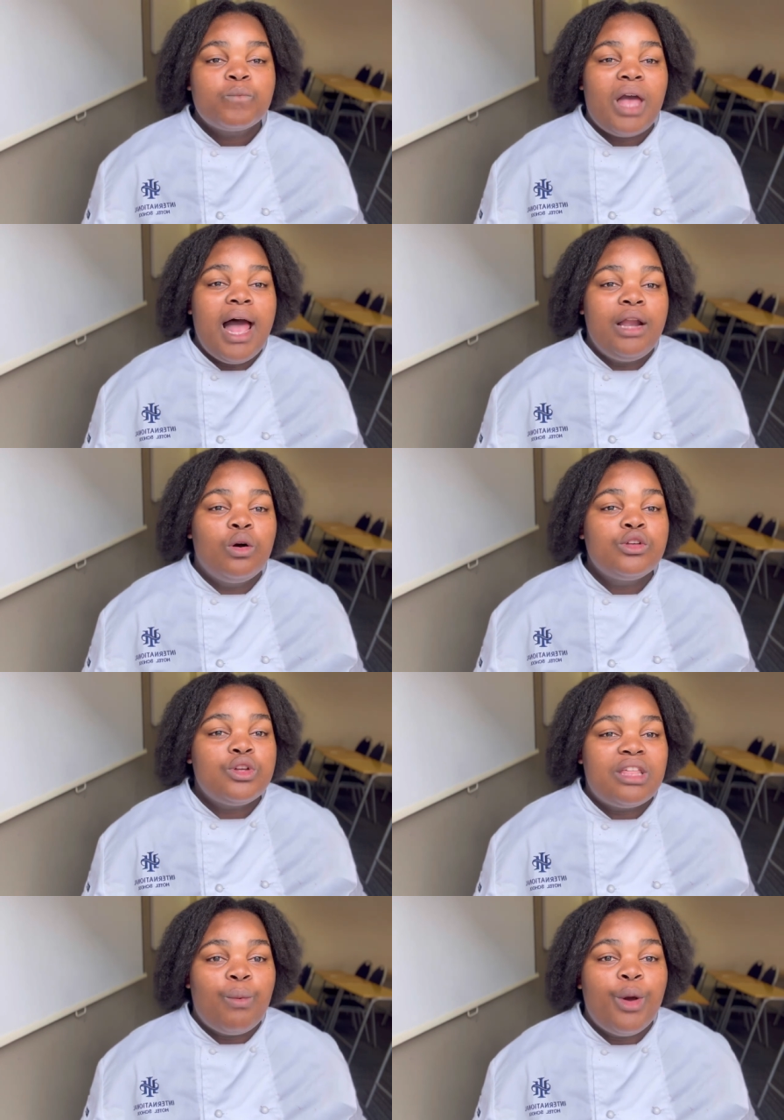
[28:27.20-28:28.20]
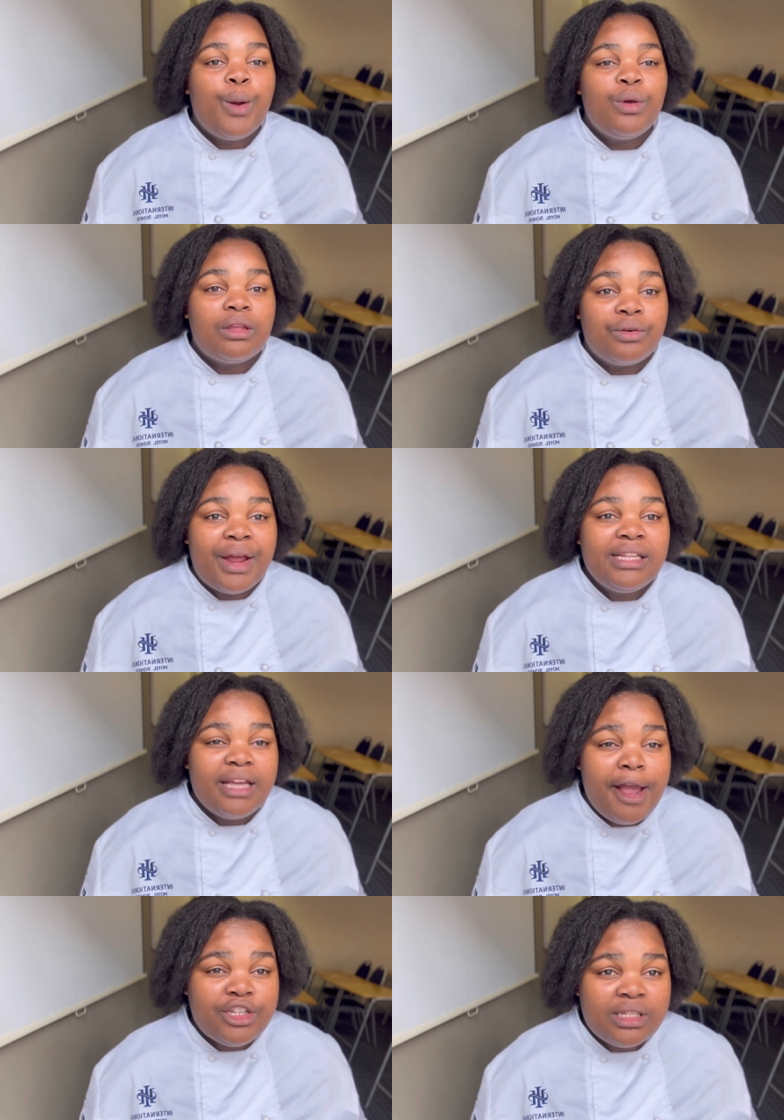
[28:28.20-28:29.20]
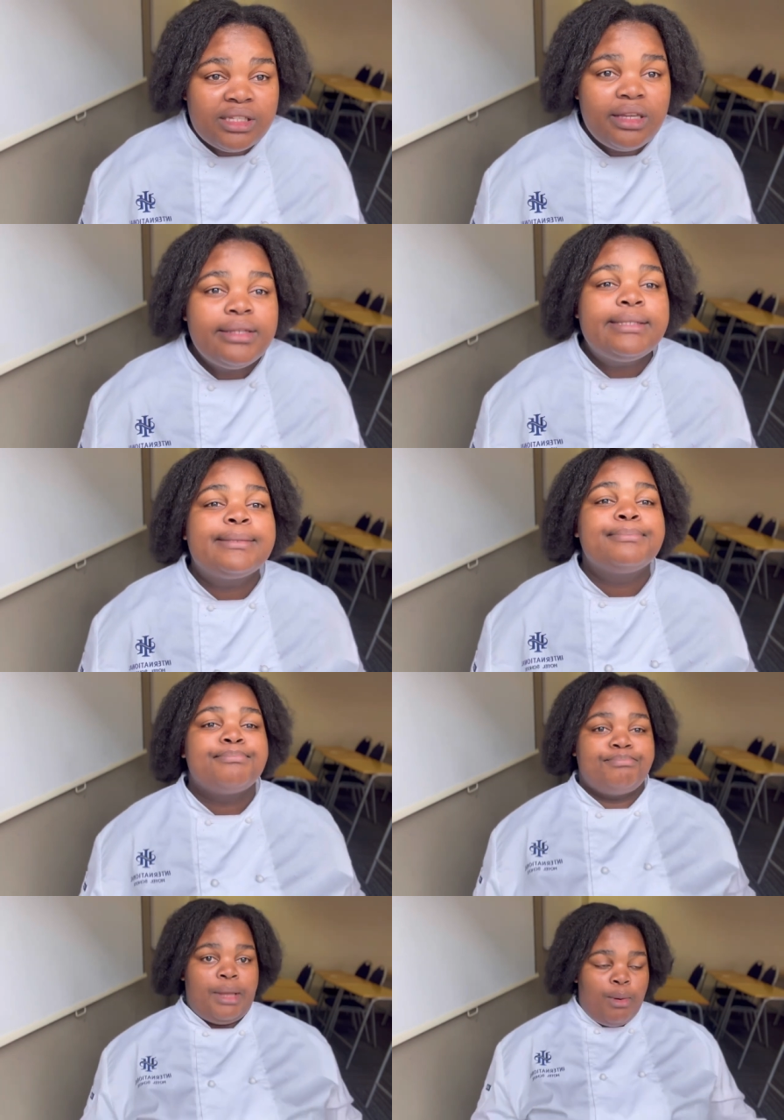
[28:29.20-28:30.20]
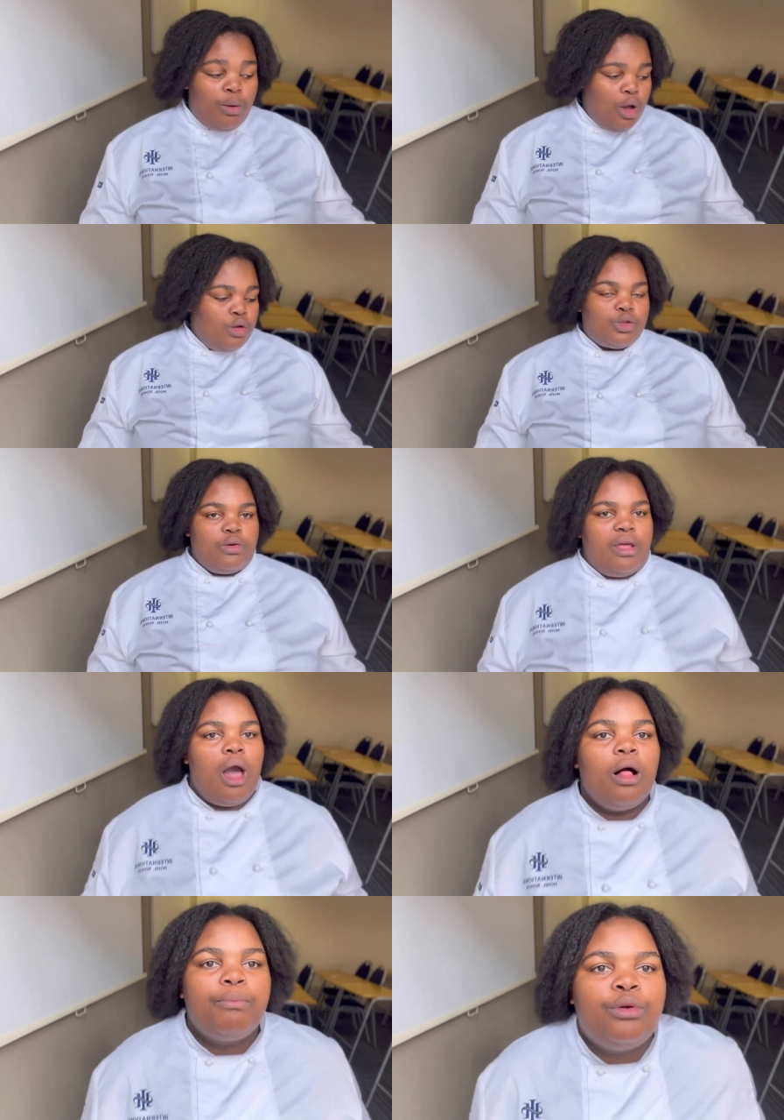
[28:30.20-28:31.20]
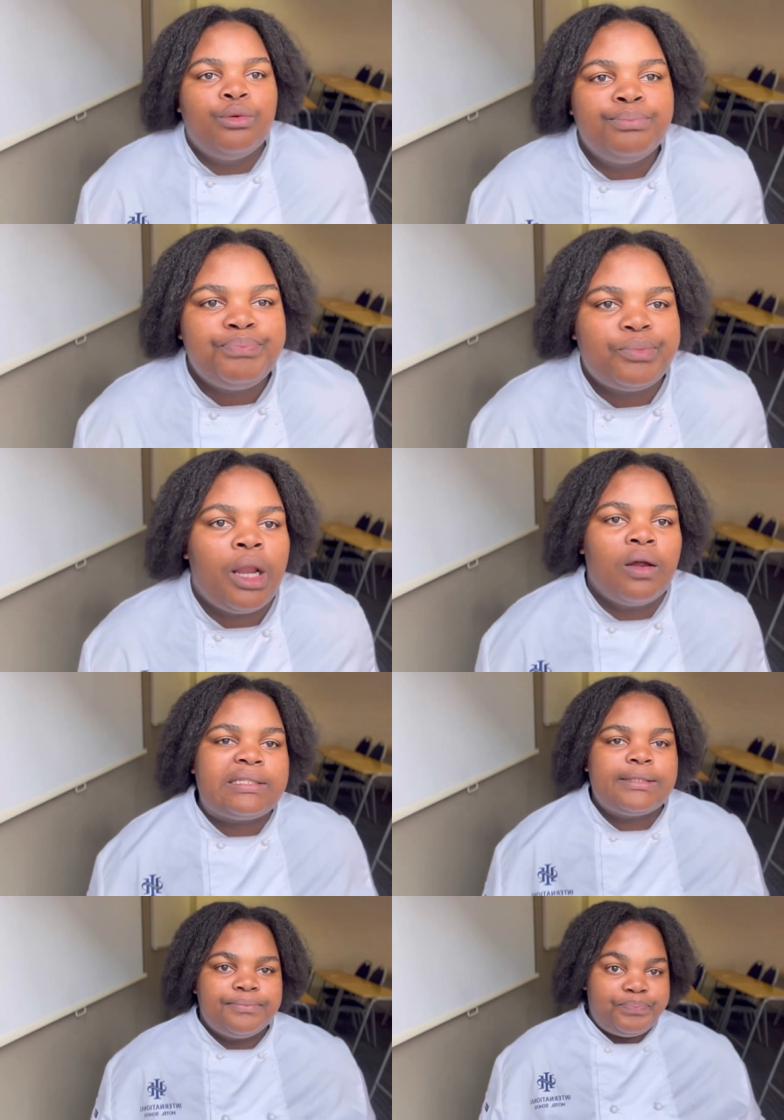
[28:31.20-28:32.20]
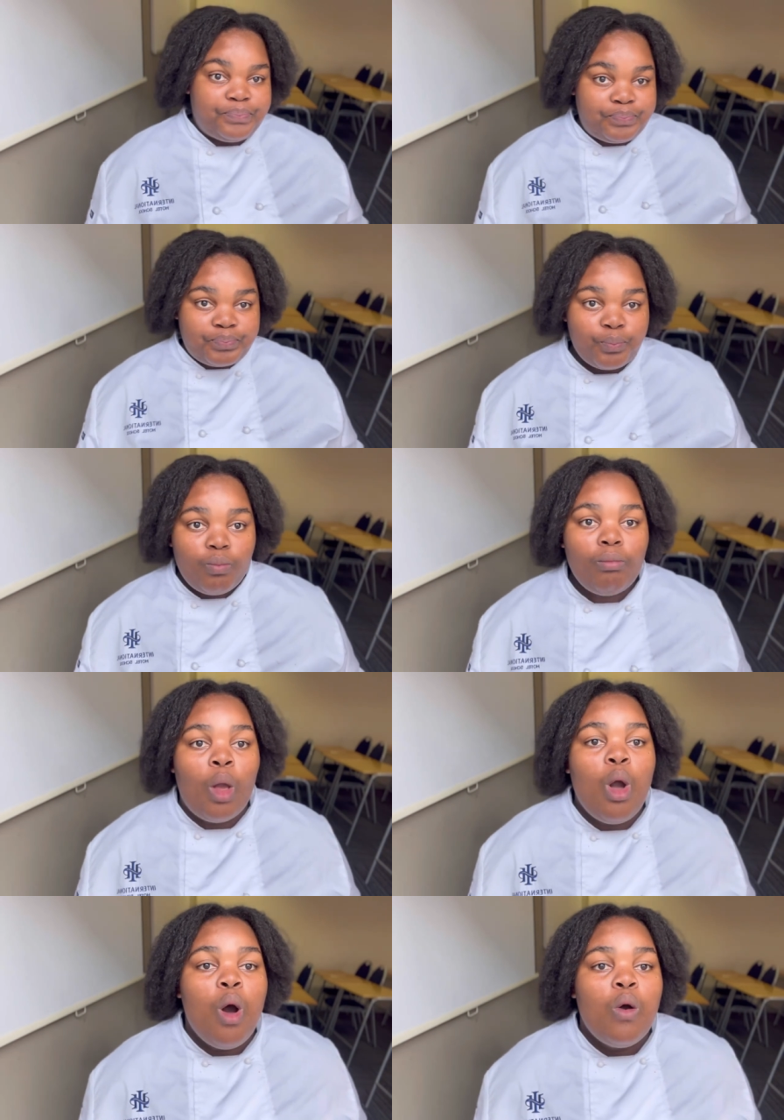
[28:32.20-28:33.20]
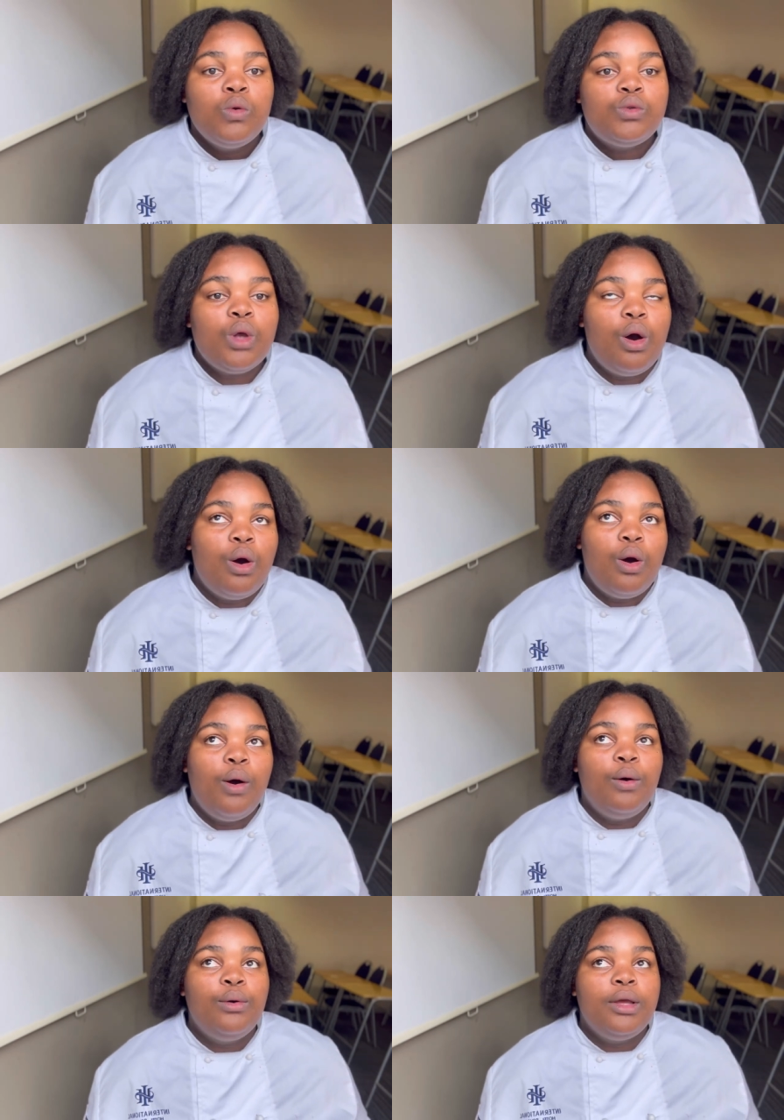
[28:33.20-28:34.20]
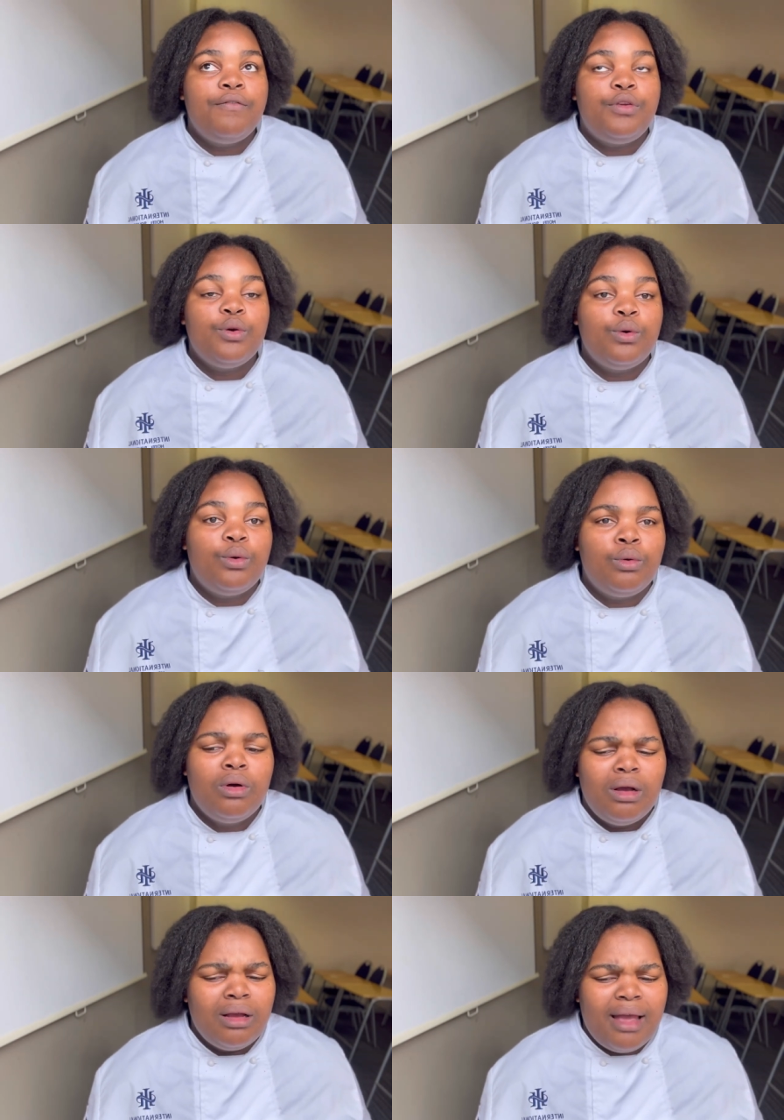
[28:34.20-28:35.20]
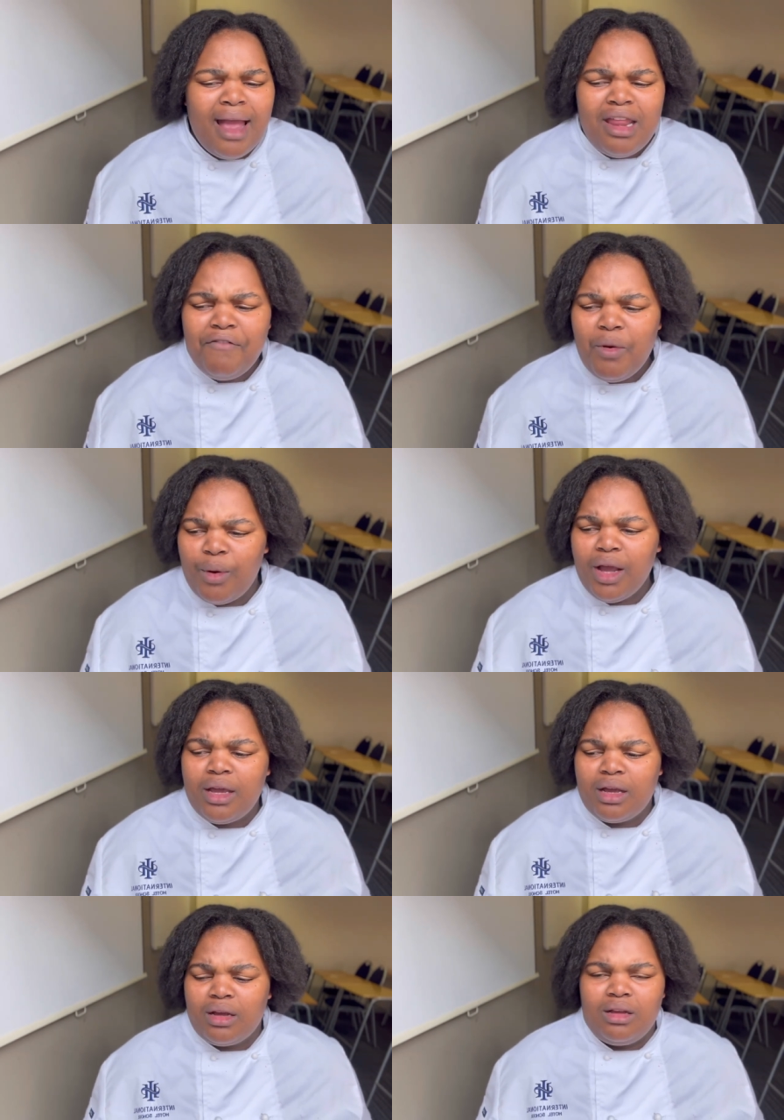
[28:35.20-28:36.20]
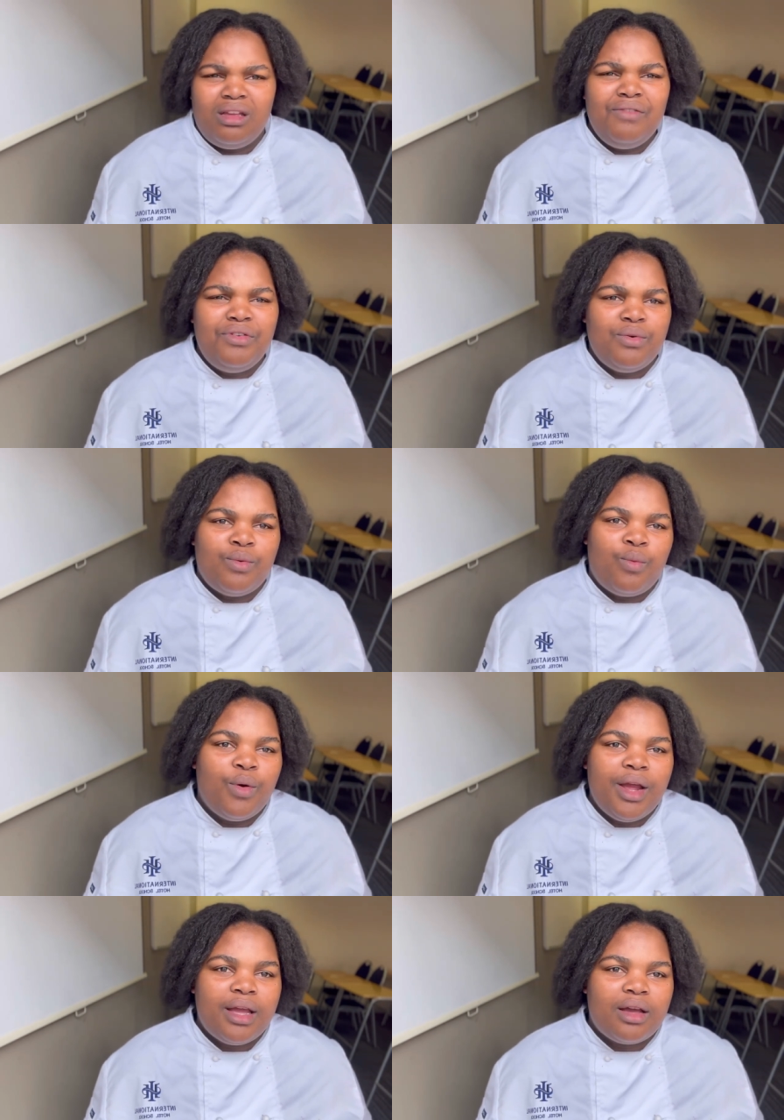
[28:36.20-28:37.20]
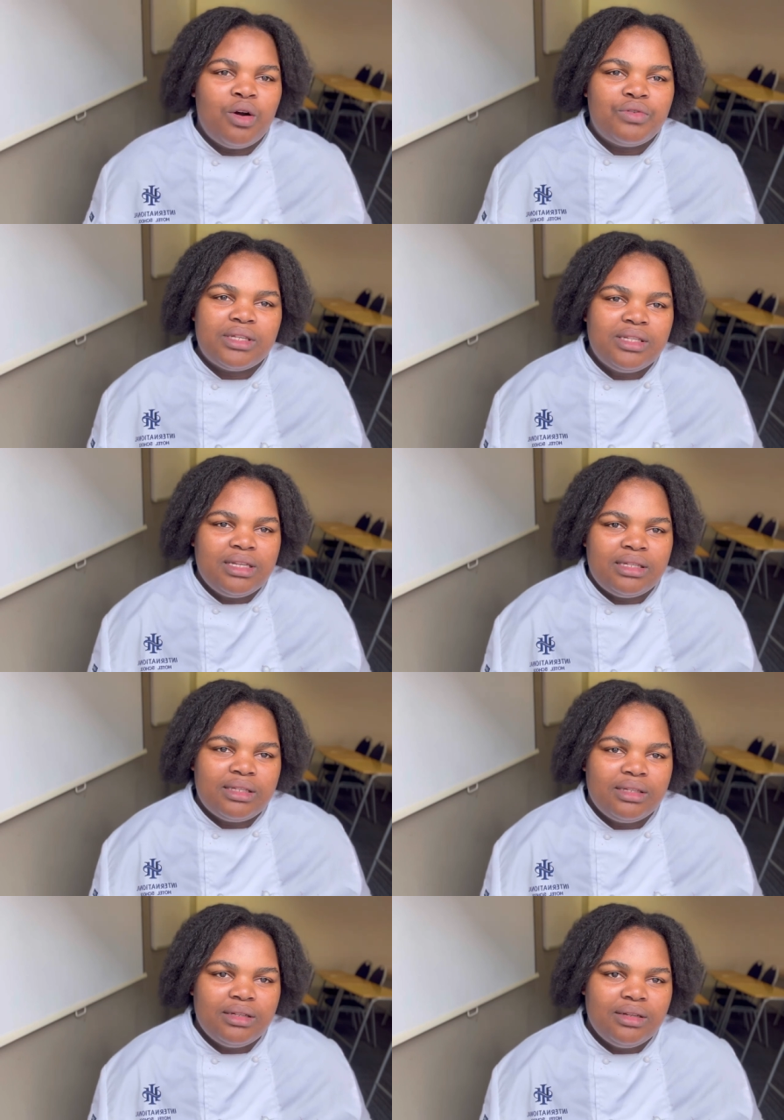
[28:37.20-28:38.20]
and also they work with great agencies so they help you a lot so if you and if you work if you work overseas